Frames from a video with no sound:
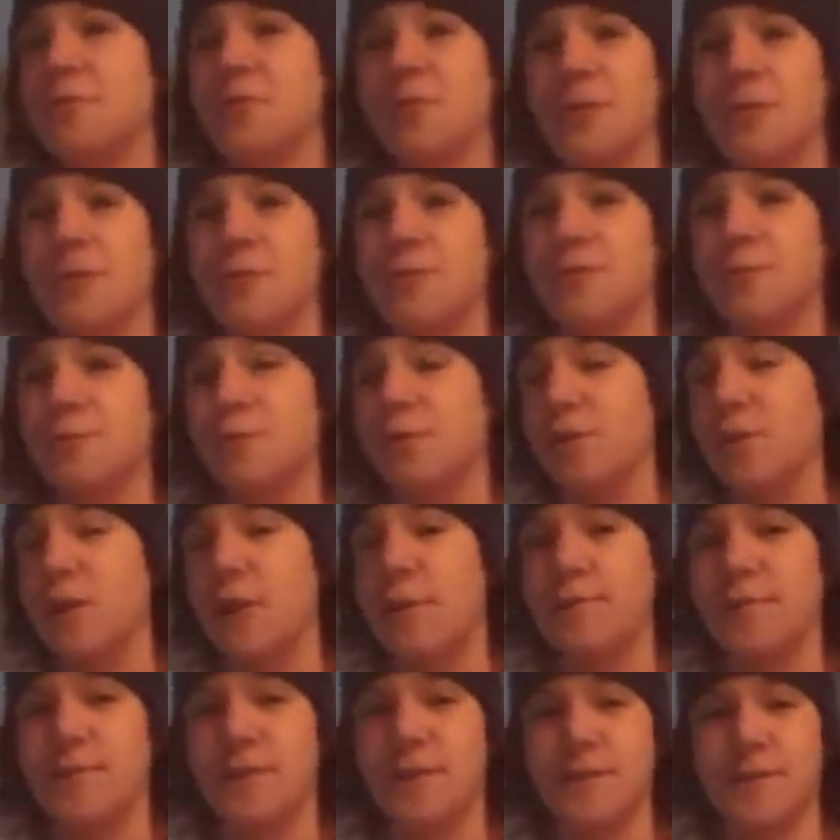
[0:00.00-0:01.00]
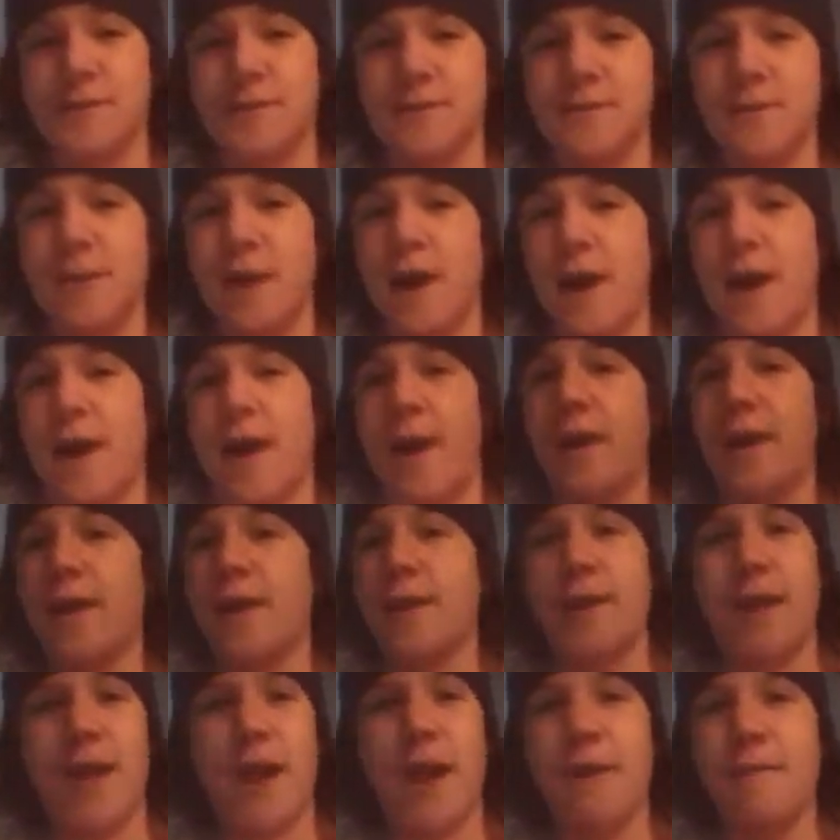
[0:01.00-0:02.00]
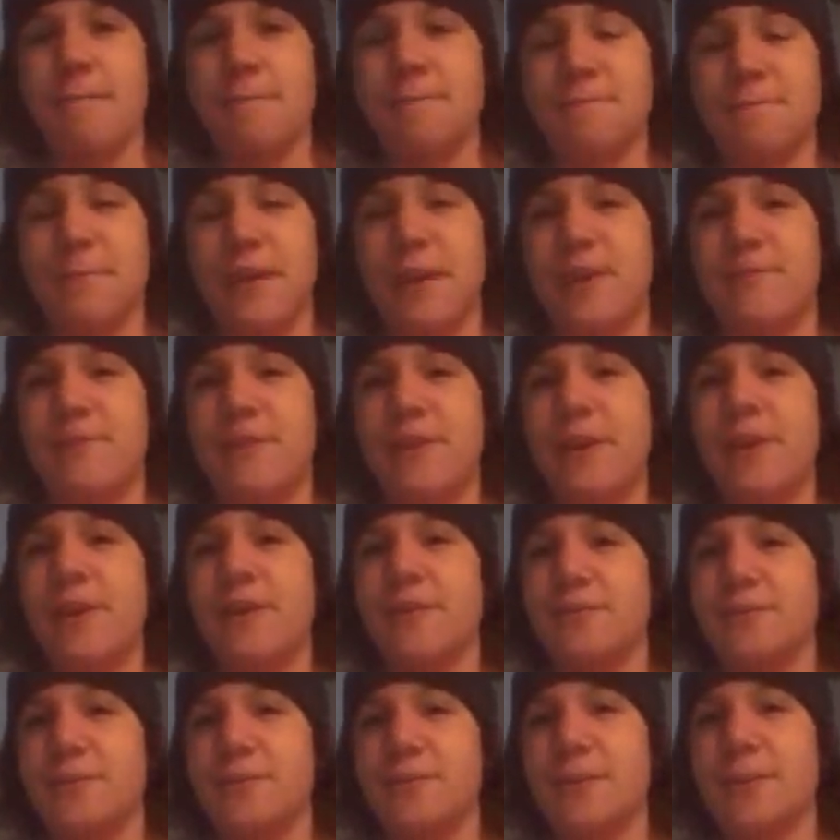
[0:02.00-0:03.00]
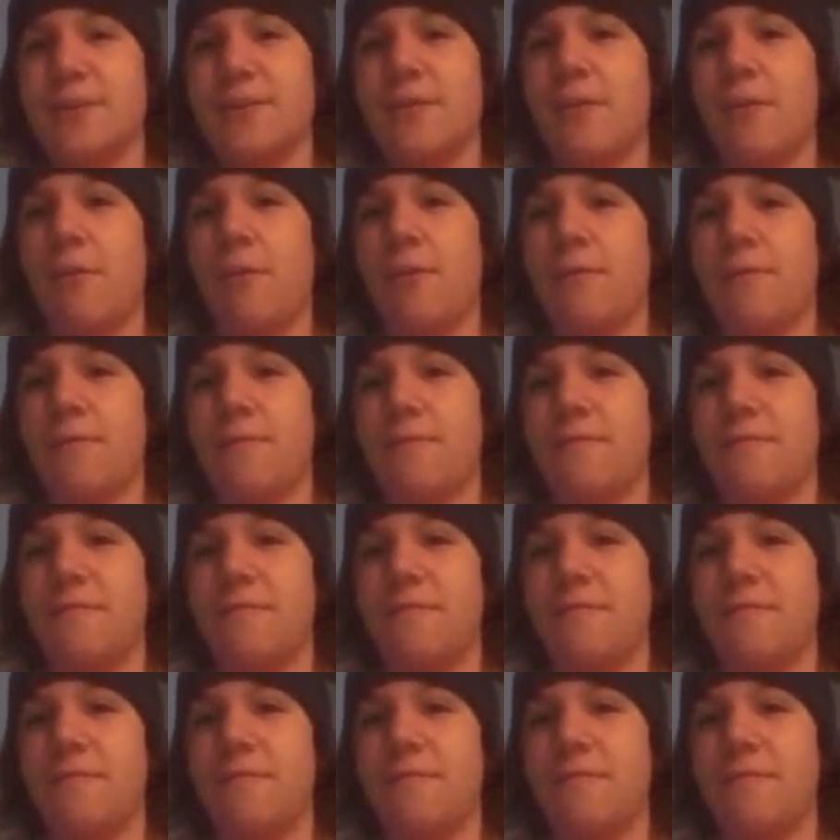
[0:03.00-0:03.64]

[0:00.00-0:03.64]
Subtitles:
doing YouTube a lot because I can't make videos because I don't